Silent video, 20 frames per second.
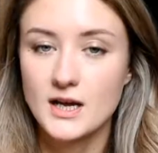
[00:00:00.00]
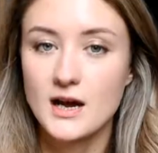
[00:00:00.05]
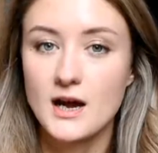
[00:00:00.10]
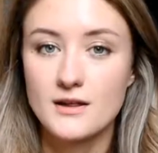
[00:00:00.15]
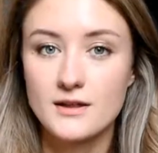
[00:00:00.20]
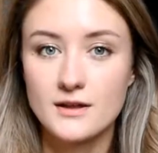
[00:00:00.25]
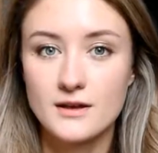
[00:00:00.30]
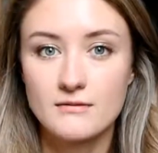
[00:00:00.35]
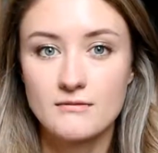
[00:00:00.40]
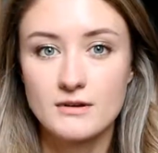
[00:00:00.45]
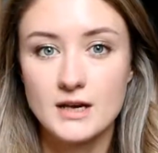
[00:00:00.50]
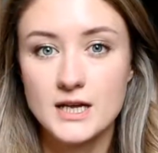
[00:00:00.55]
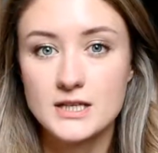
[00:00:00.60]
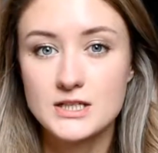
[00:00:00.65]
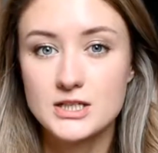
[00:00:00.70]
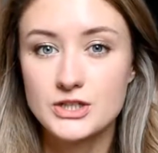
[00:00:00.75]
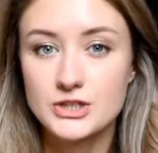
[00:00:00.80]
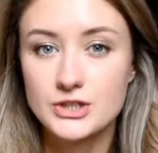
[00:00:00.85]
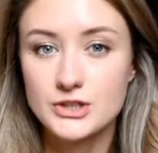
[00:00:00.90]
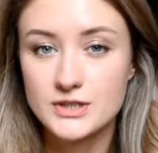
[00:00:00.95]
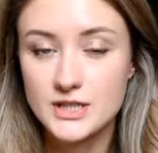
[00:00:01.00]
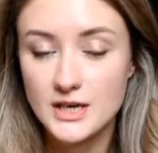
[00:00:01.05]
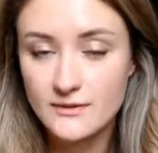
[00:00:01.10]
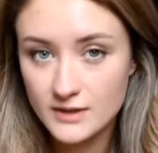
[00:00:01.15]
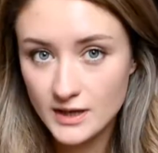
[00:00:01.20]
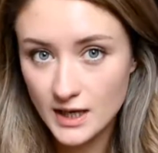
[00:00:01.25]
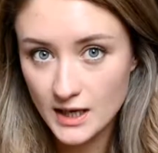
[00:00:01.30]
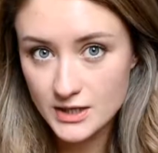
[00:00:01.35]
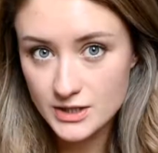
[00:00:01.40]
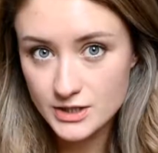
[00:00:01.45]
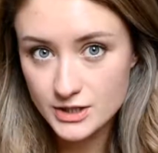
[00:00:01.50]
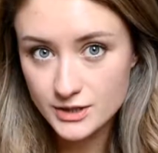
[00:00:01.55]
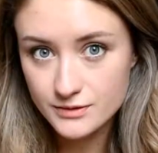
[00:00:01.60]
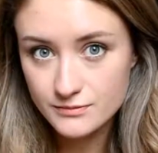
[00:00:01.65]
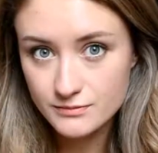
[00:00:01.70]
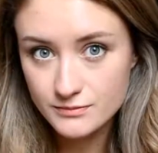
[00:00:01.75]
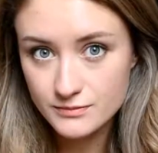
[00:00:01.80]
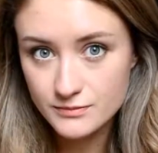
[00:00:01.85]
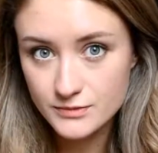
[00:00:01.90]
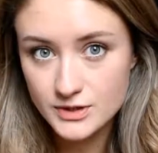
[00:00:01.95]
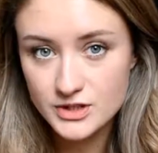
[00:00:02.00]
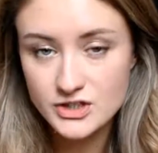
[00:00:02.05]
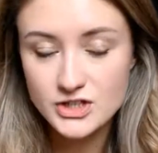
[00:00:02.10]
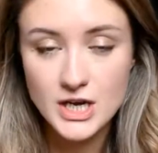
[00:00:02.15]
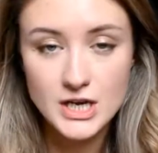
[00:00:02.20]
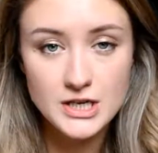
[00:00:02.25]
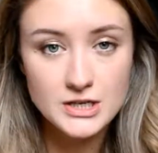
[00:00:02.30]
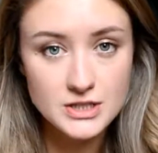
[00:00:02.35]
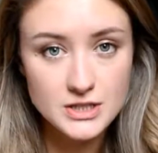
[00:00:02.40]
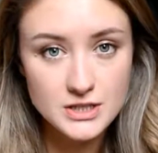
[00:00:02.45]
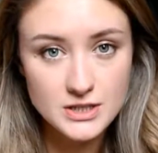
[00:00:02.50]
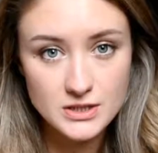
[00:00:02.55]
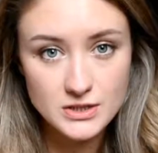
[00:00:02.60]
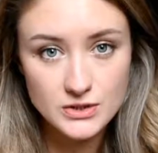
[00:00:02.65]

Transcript: either related to defecation, changes in